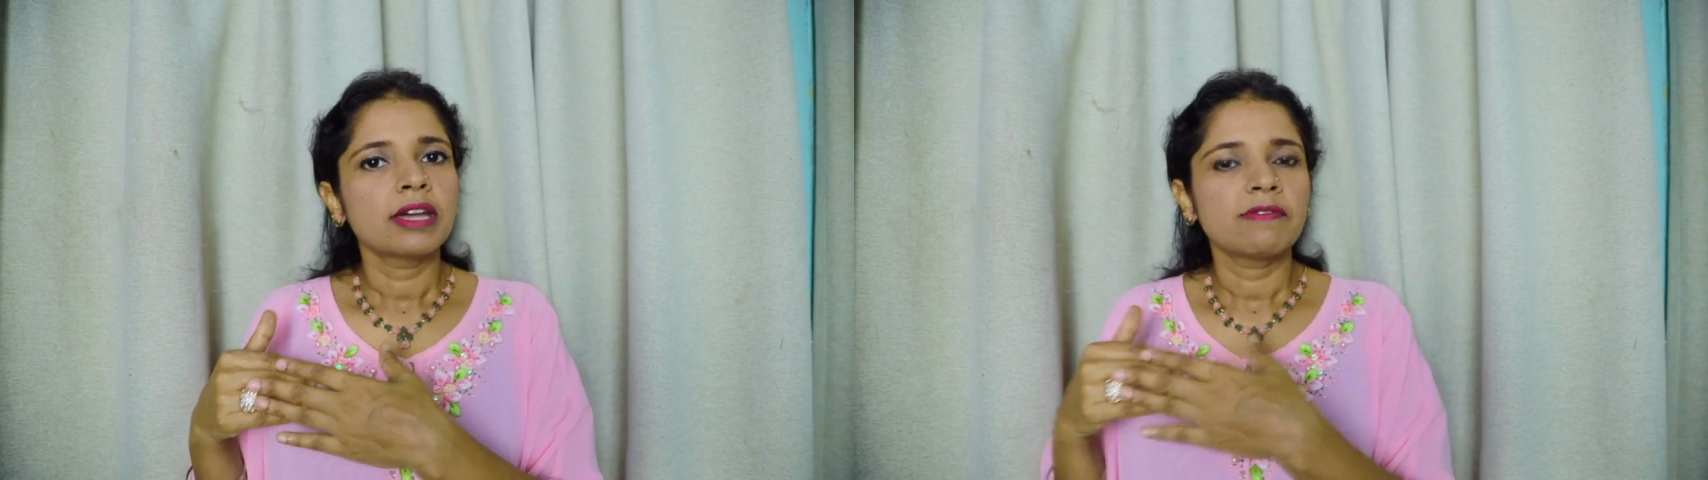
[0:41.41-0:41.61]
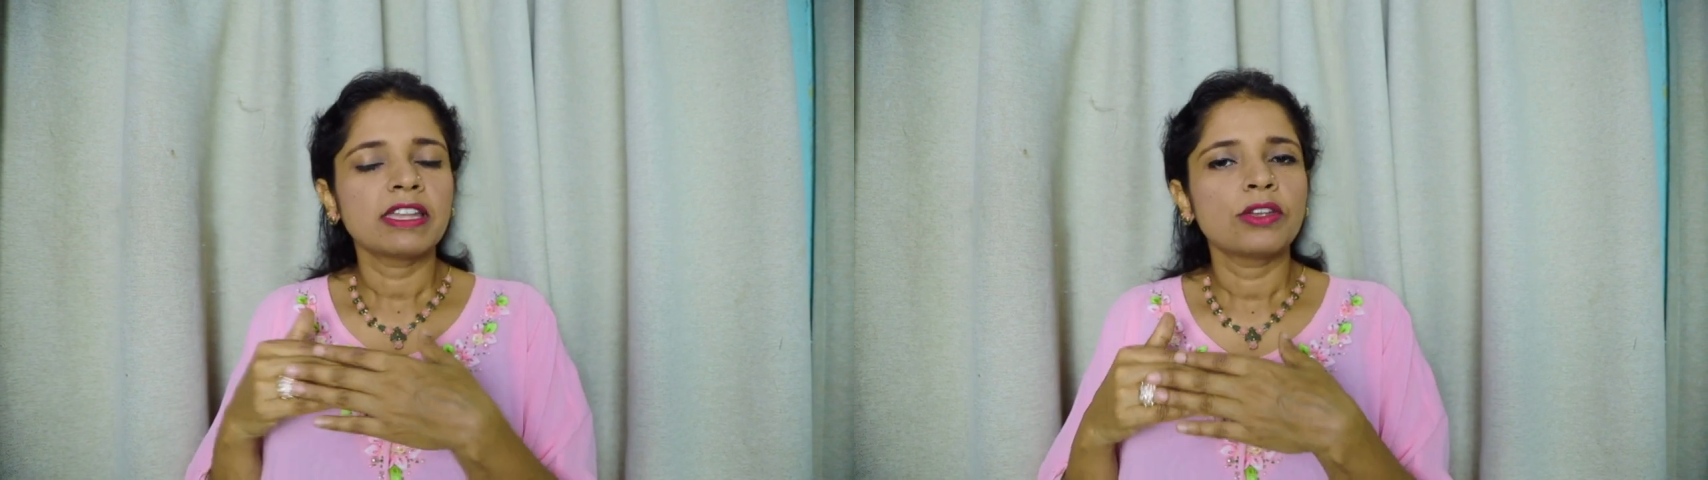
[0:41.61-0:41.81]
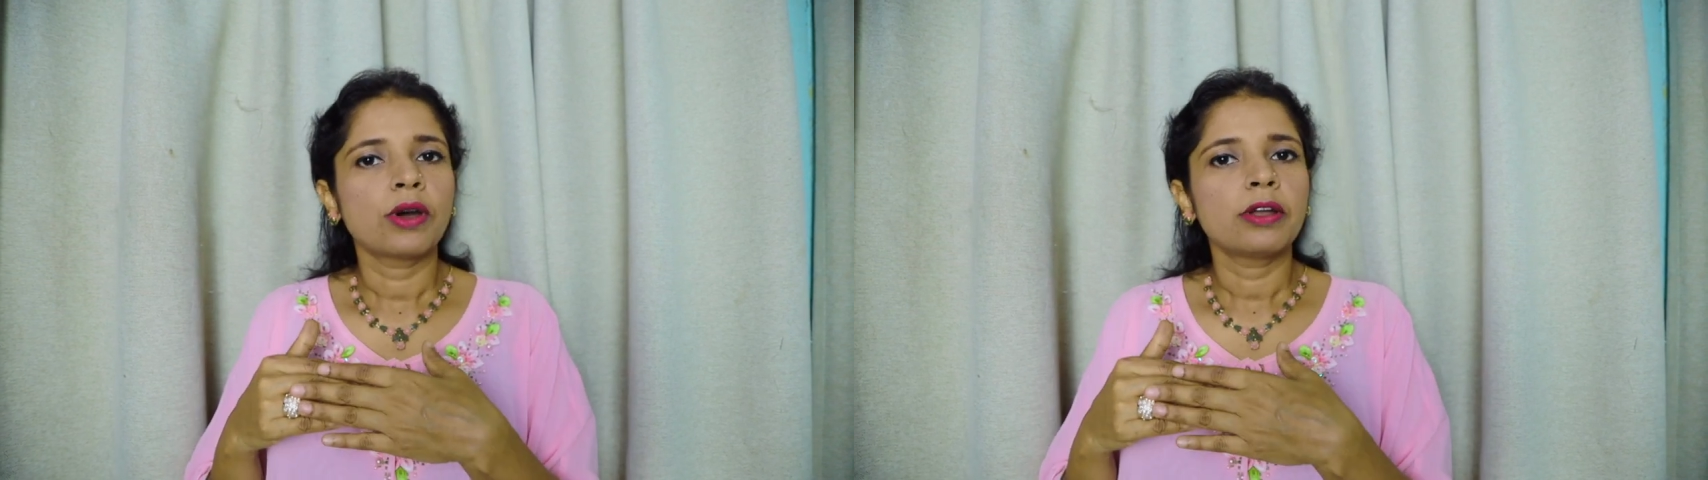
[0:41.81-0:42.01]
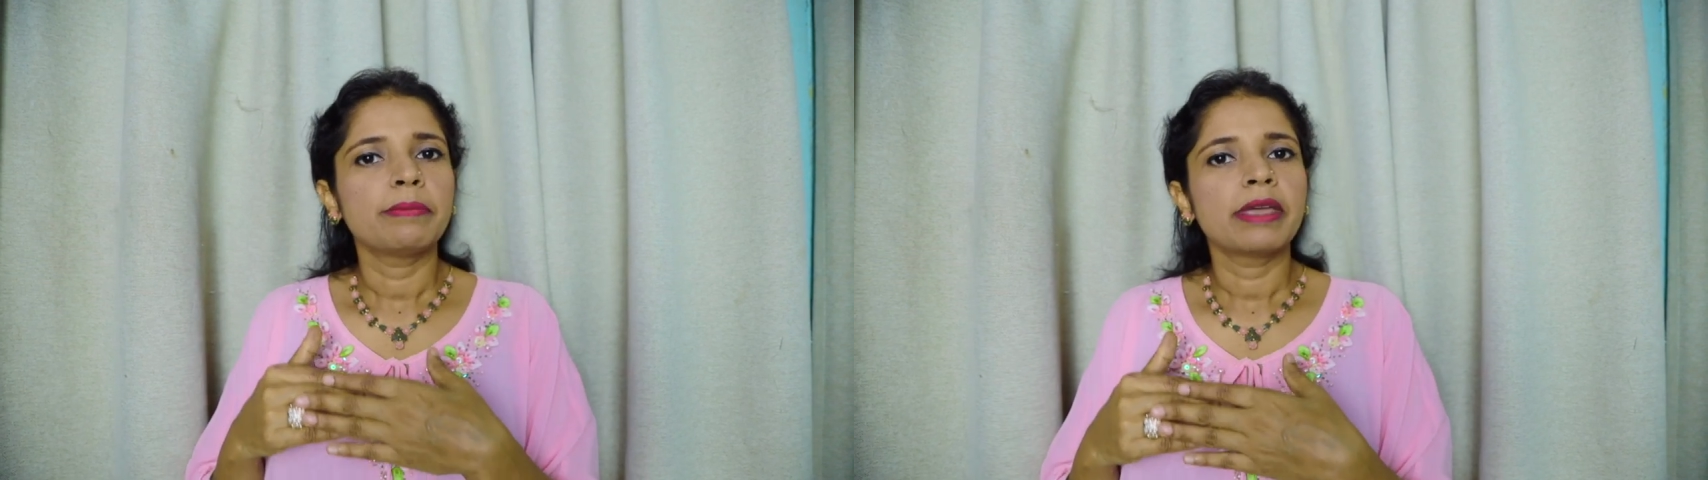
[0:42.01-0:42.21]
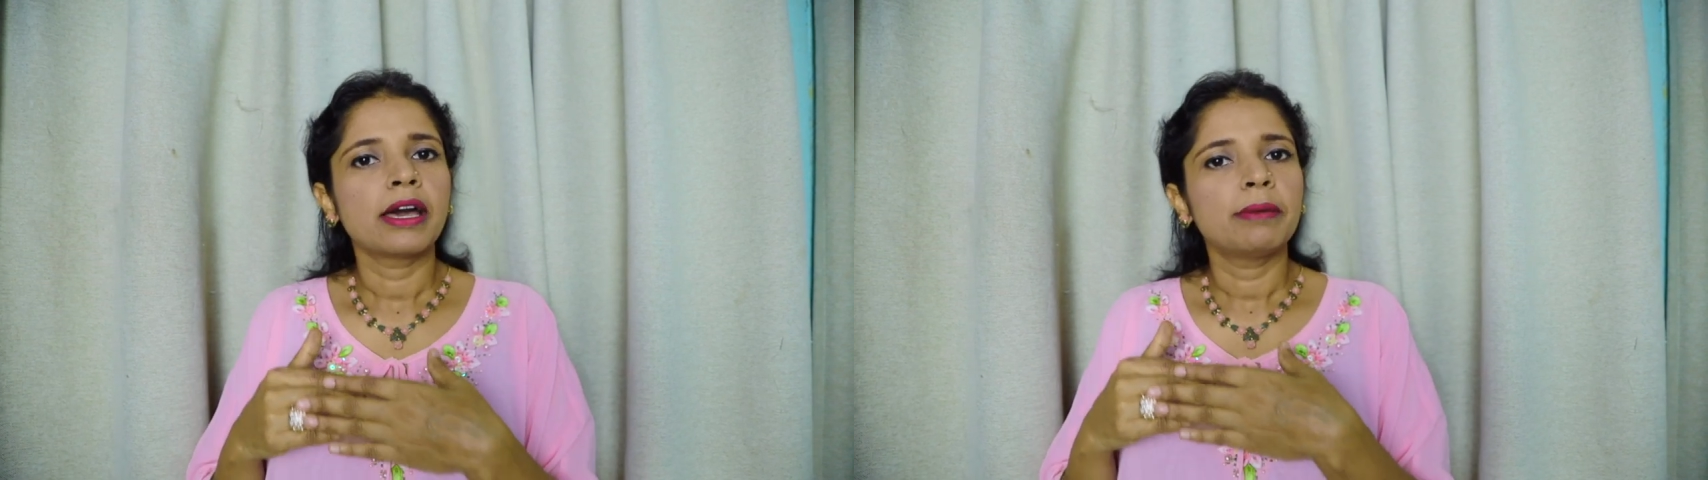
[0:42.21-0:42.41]
when you will
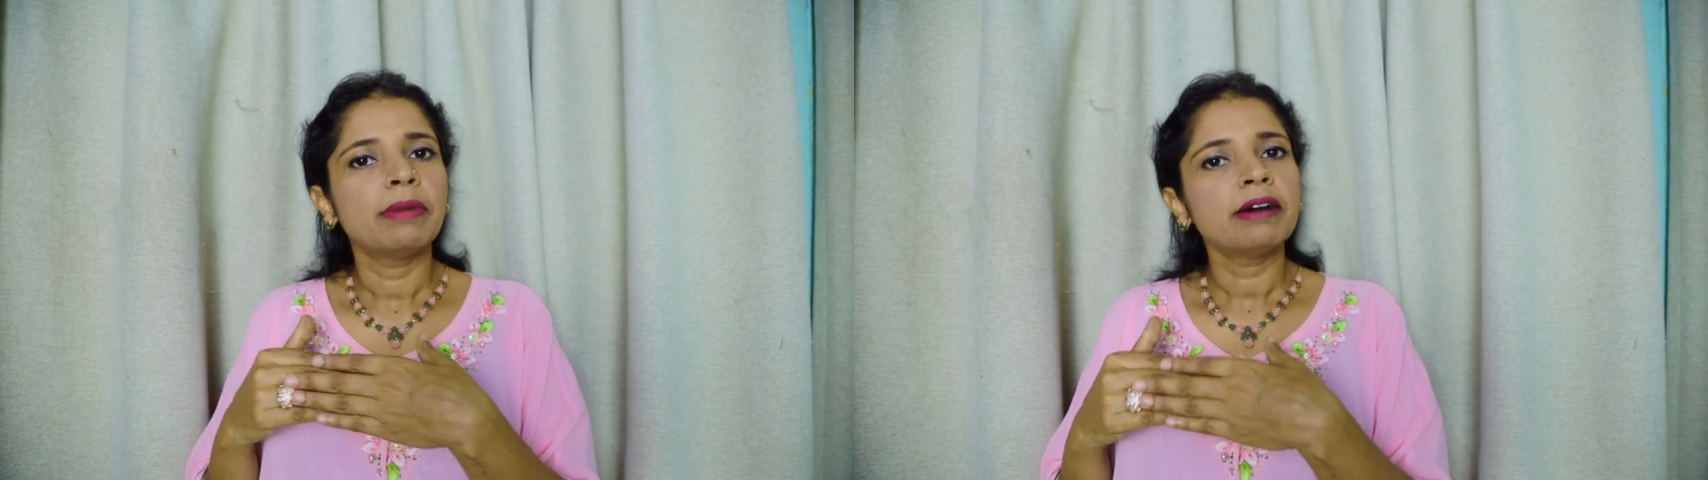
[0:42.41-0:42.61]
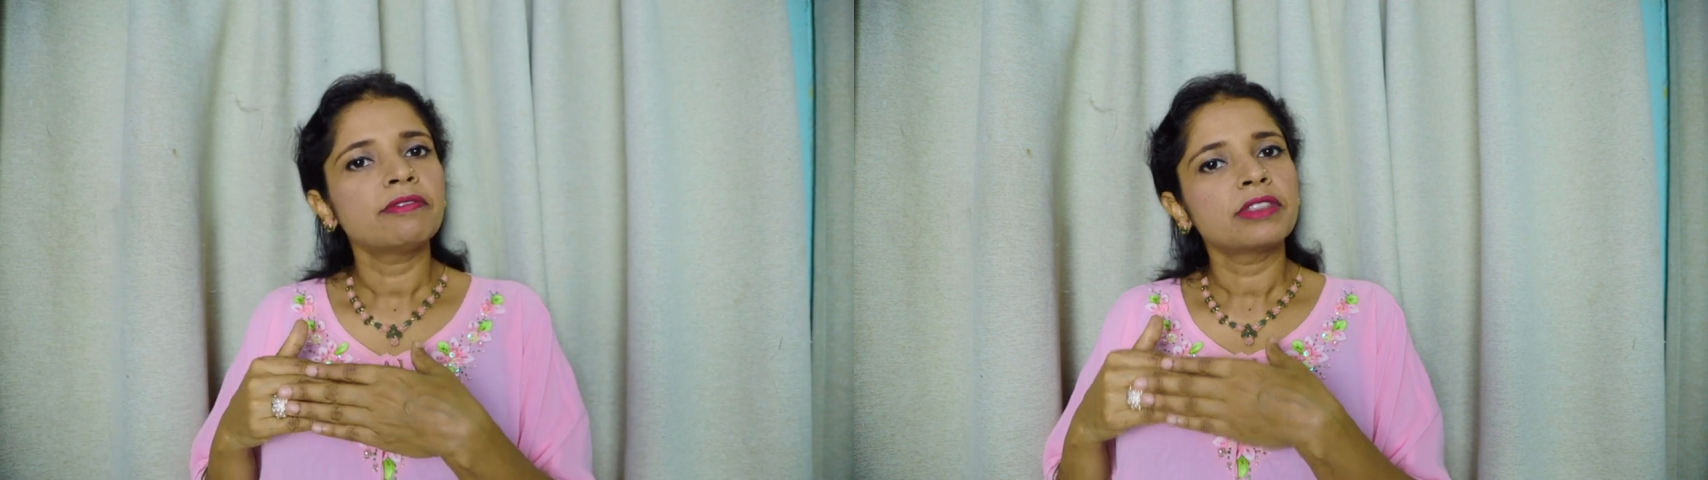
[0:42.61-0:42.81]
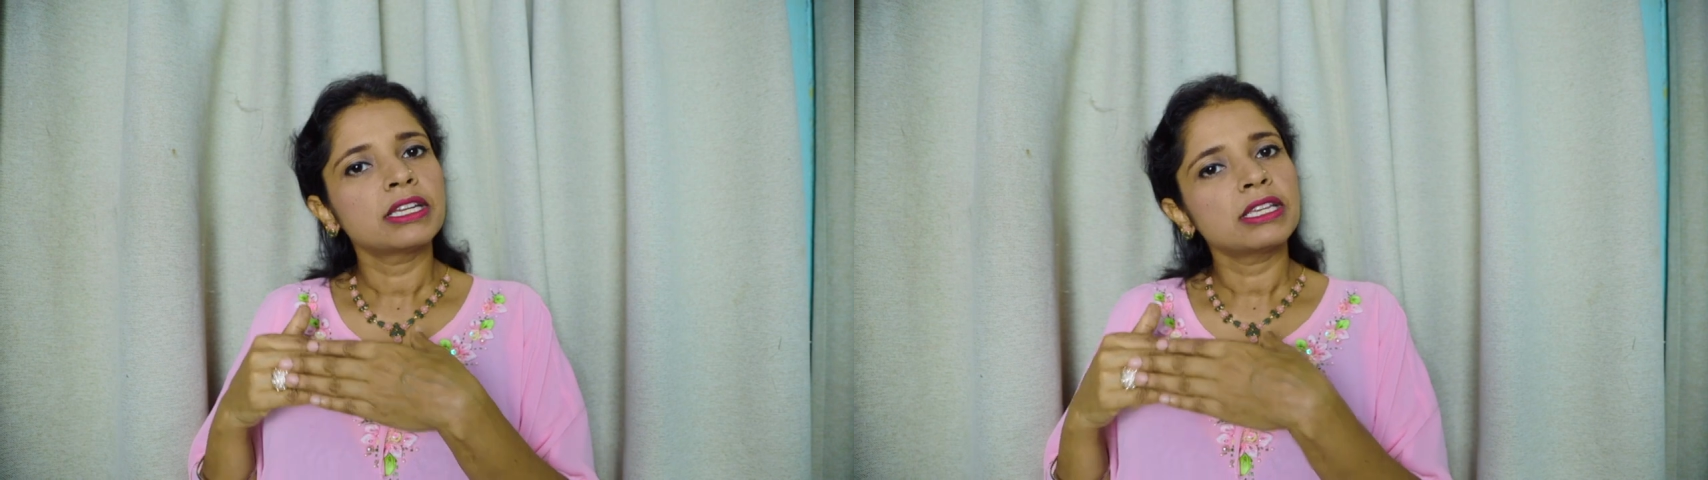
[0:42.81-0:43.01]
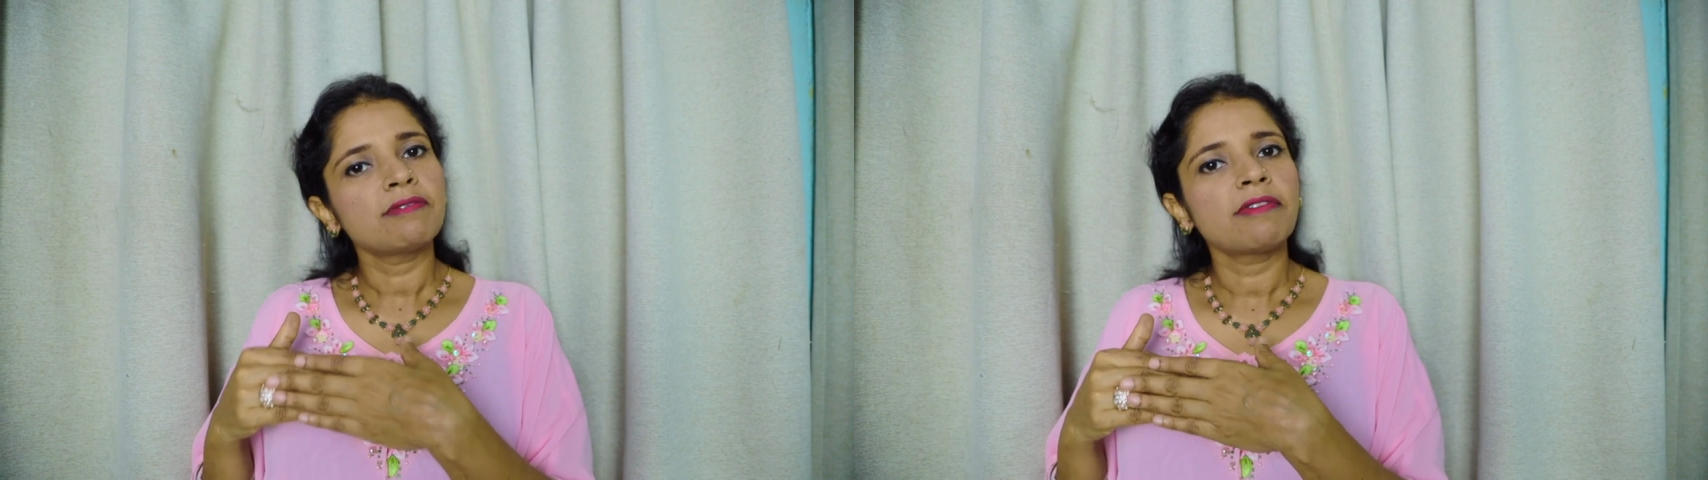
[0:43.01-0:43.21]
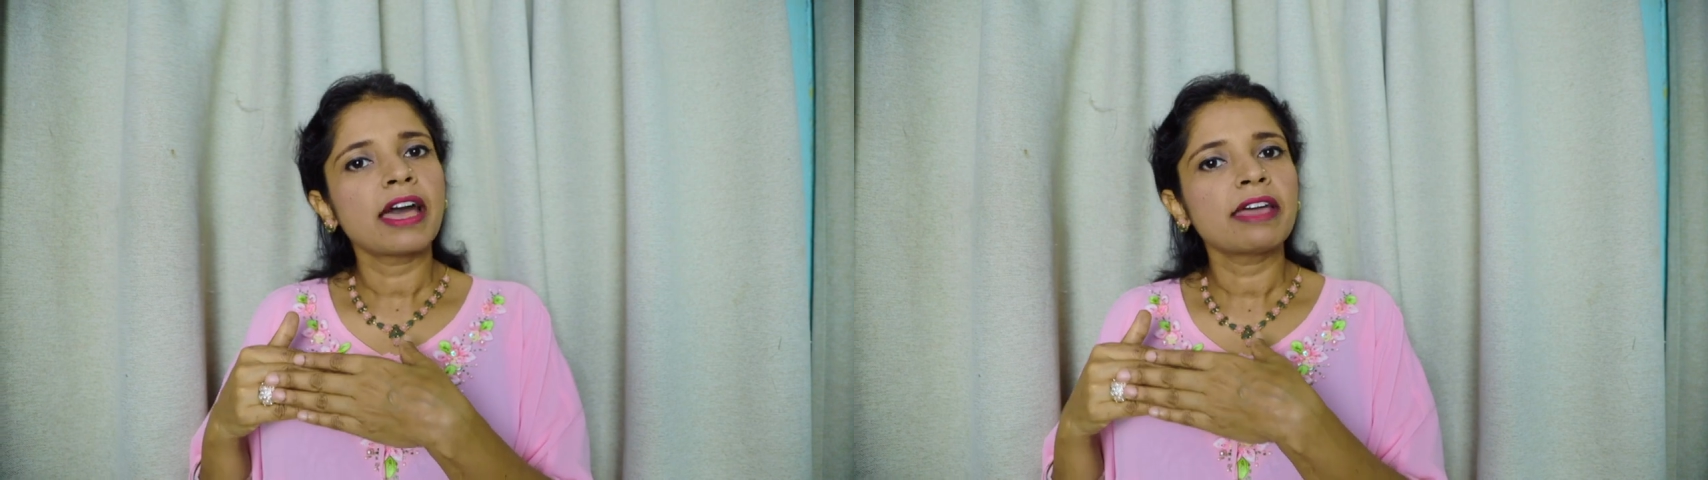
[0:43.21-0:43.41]
be above
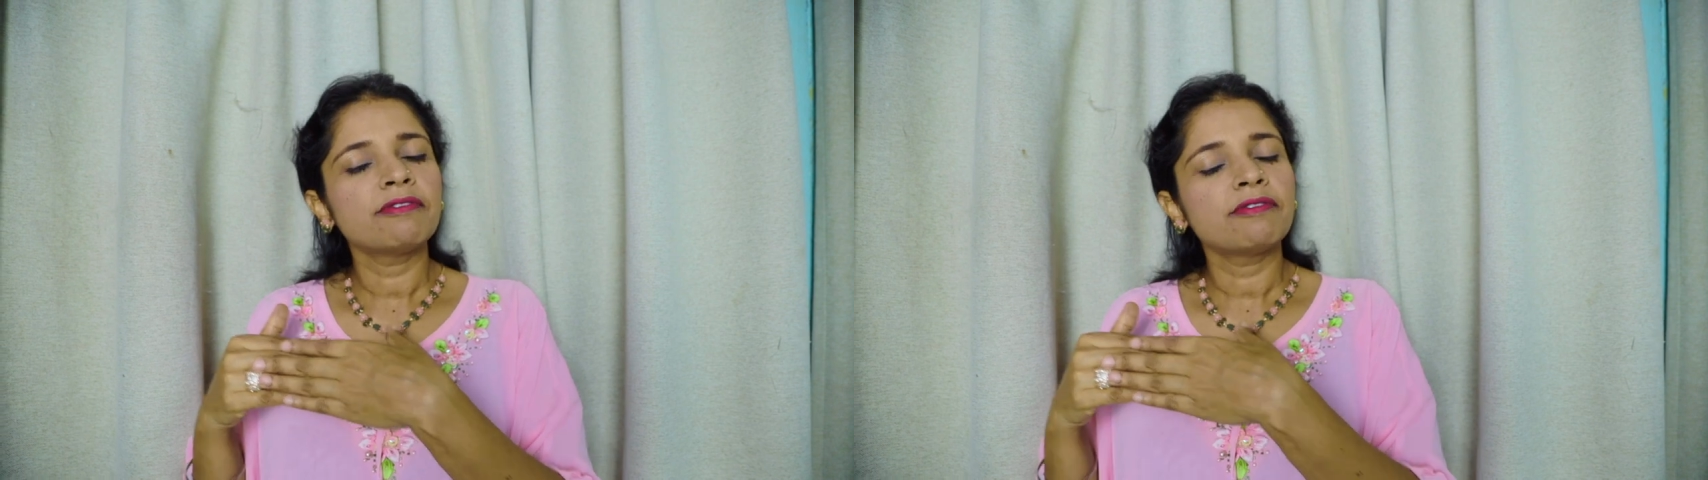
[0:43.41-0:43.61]
35,